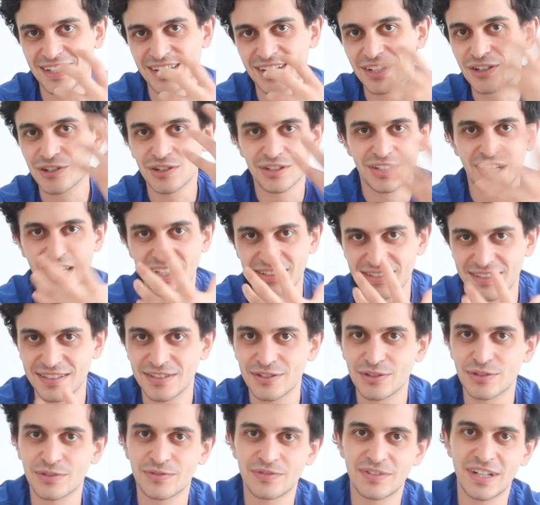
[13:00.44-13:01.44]

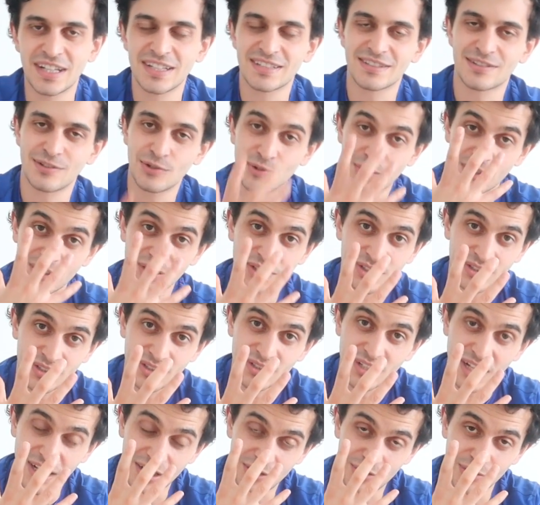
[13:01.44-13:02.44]
recognizing your face, looking
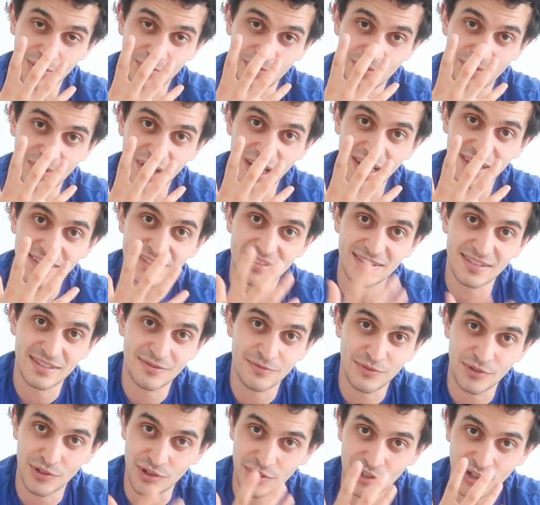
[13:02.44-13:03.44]
at your face
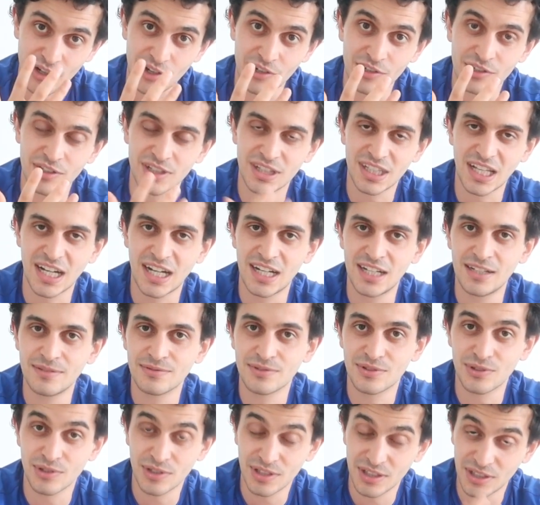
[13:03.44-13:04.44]
for longer
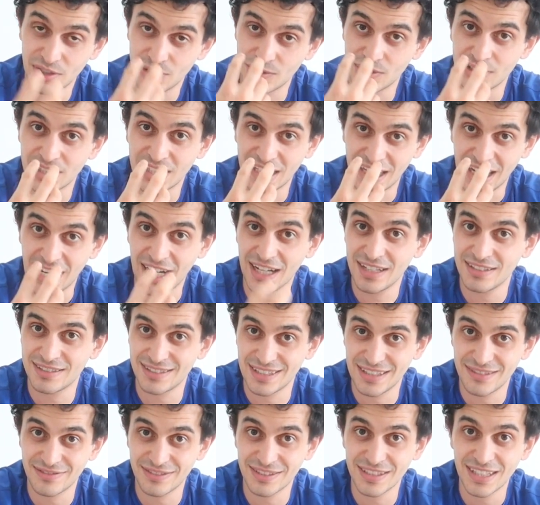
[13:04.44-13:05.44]
times, looking you in the
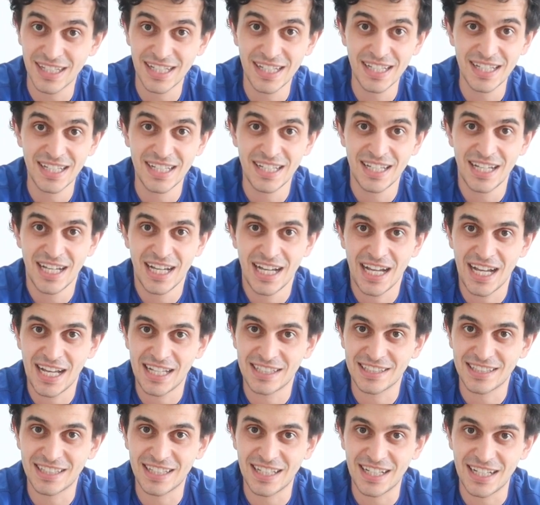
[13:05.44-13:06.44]
eyes even.
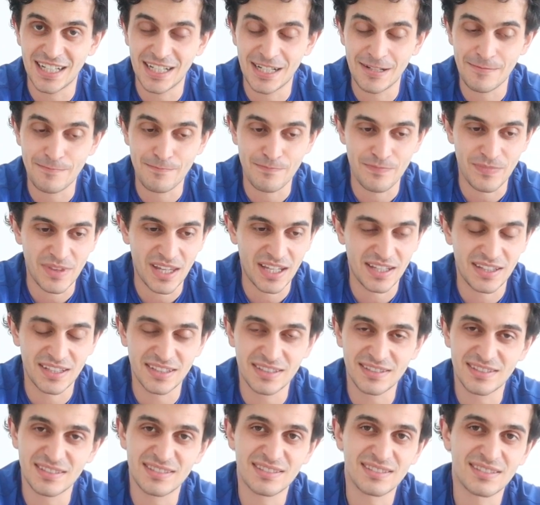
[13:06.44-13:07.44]
And
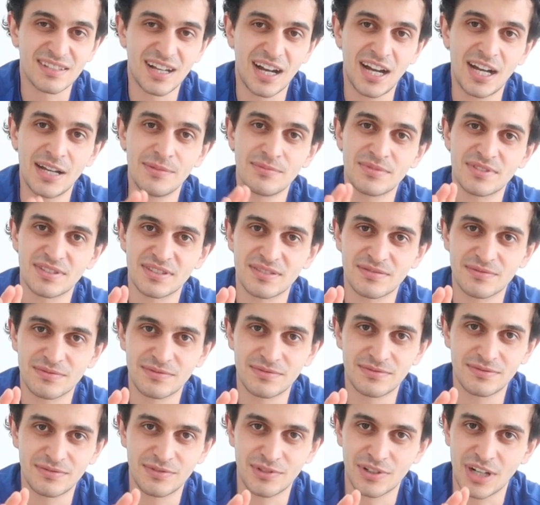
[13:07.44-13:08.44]
this is times
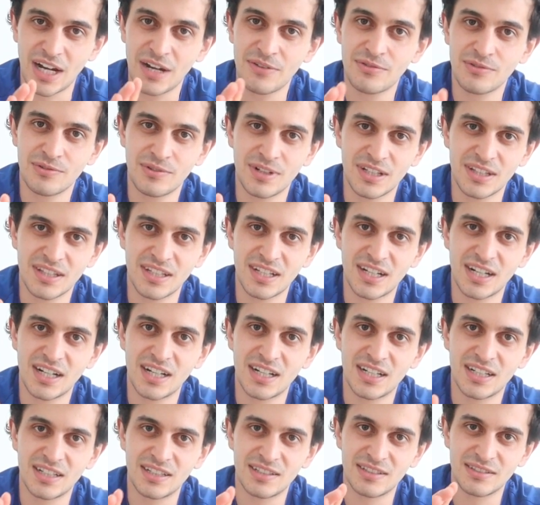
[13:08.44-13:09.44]
for everyone
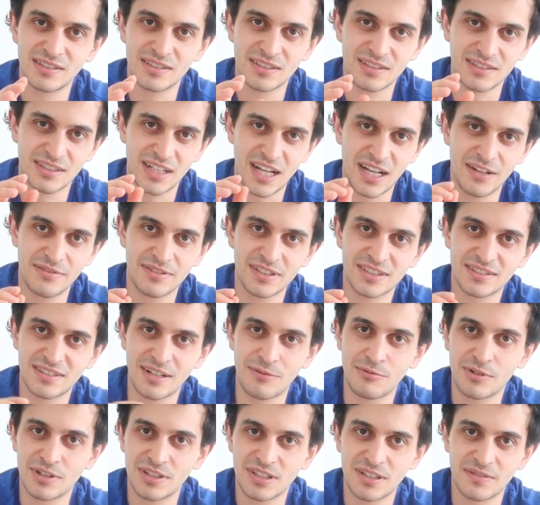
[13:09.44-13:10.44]
there, having
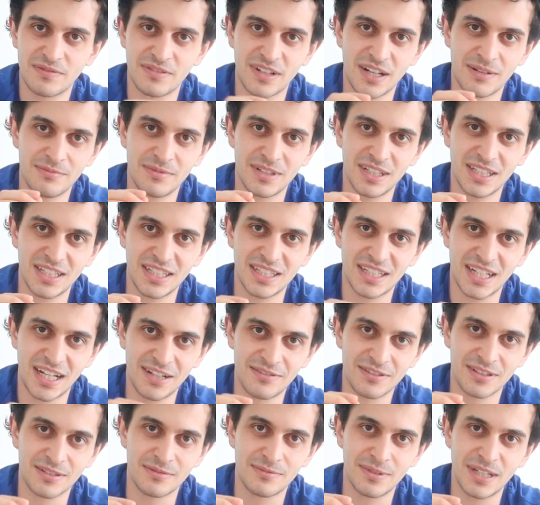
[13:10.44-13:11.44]
someone in the family,
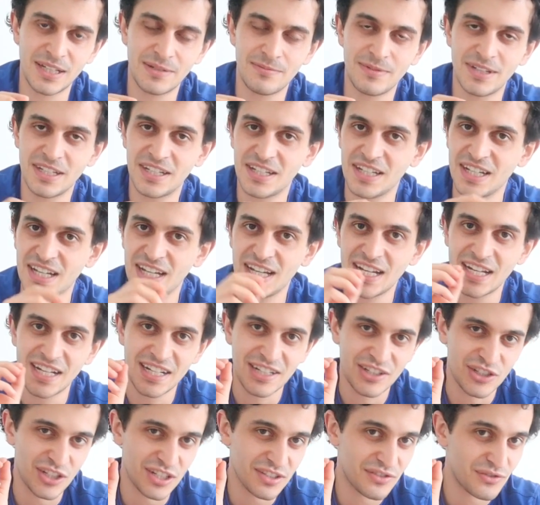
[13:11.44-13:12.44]
having a baby.
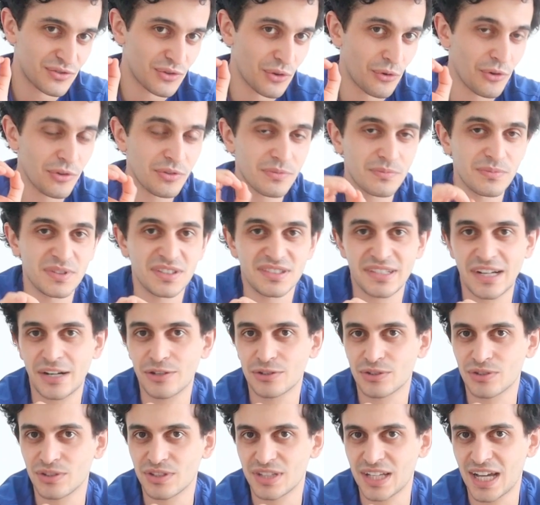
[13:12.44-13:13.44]
Just don't miss
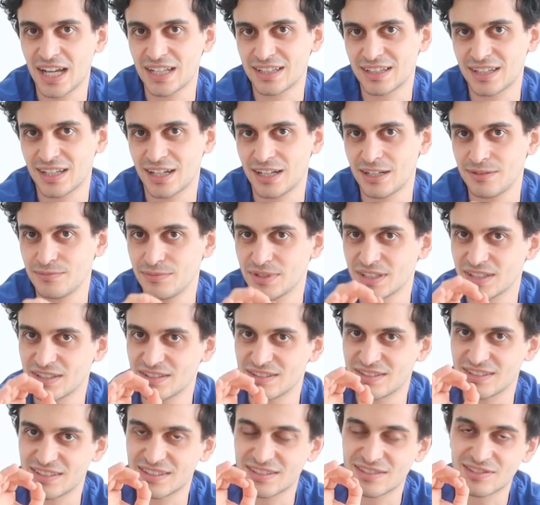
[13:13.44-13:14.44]
out on that time,
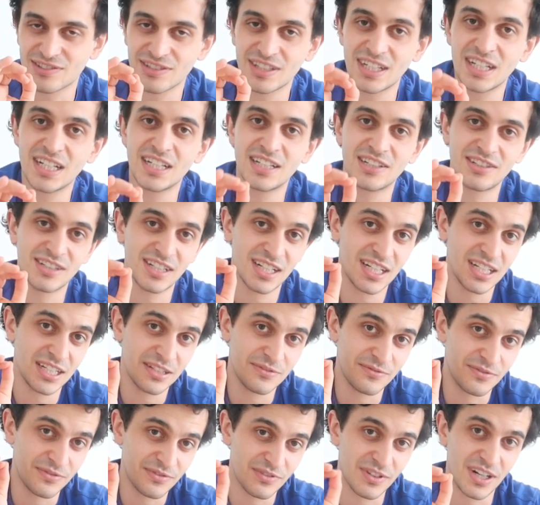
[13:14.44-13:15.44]
because it's really,
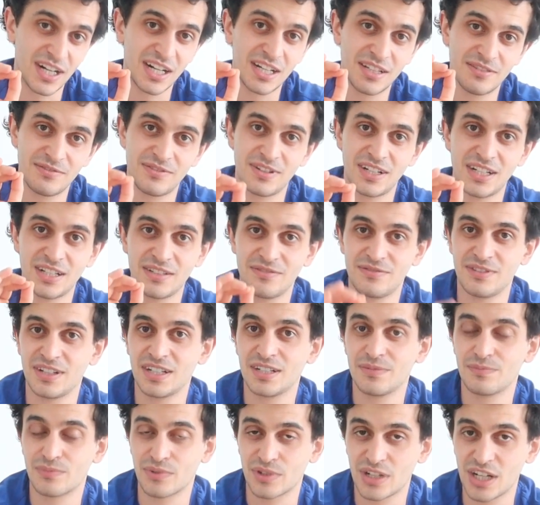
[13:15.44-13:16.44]
really very, very,
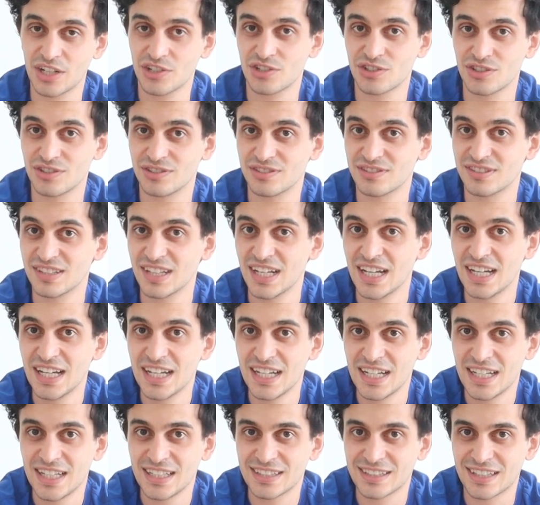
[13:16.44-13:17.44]
very precious
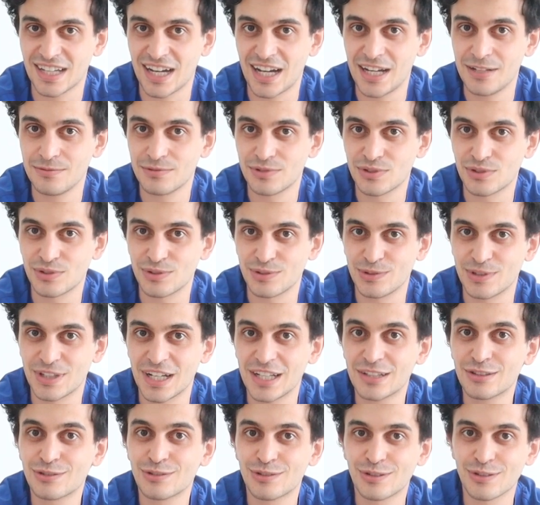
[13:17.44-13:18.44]
times to
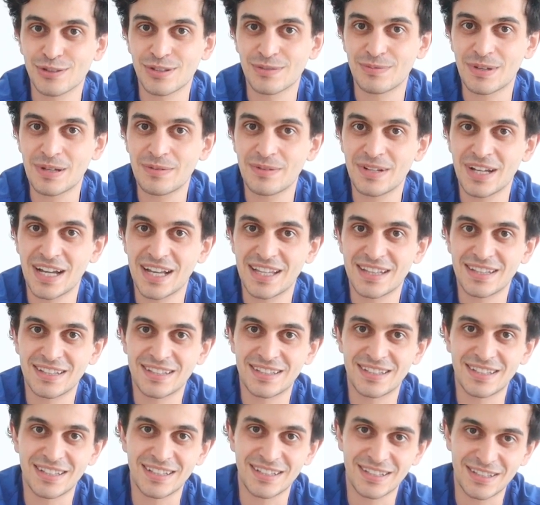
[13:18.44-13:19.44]
get to know the baby.
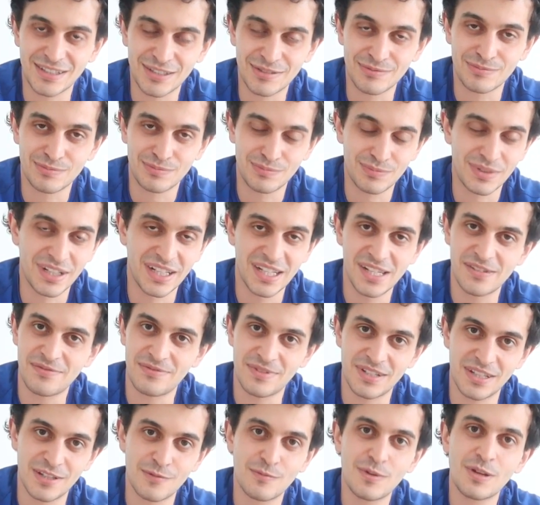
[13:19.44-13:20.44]
And believe
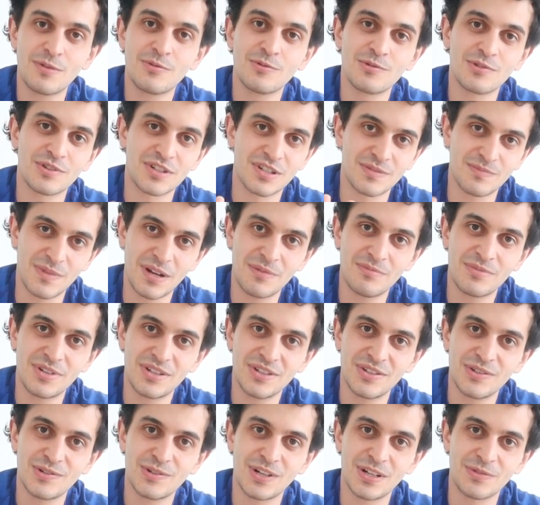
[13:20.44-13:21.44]
me, the baby will remember
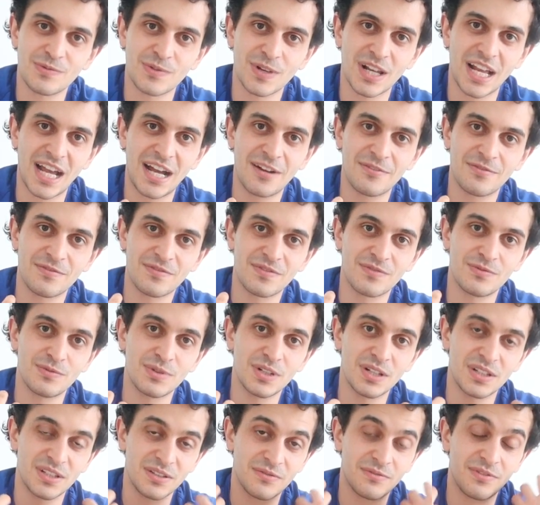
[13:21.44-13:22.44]
you and
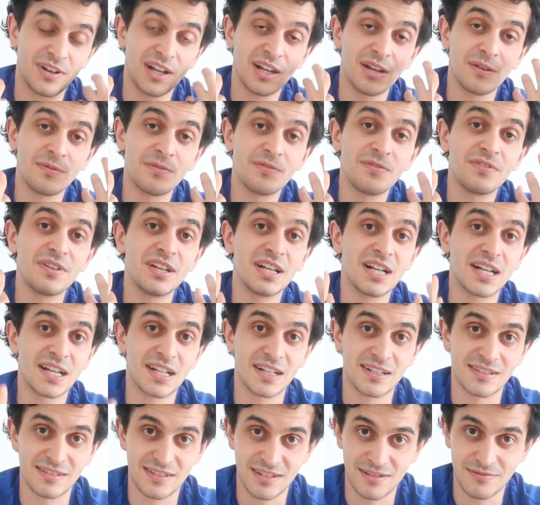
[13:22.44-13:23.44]
will develop
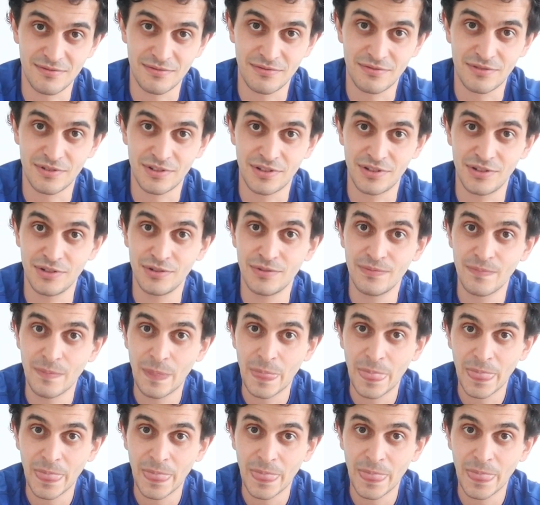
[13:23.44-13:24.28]
feelings even for you,